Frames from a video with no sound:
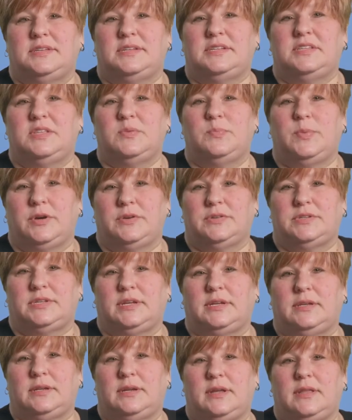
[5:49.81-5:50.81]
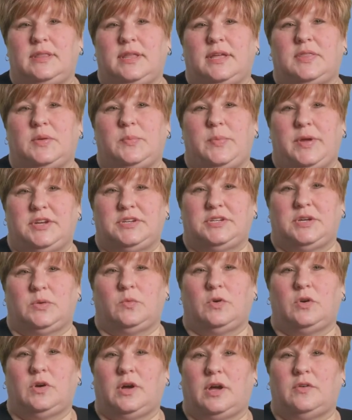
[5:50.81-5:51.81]
is the person that the patient
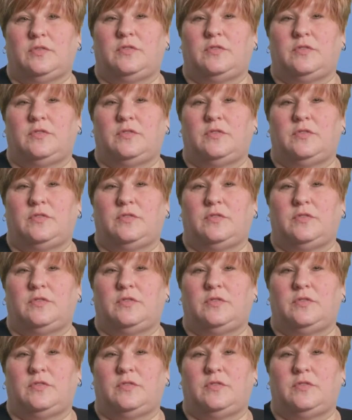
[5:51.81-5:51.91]
will call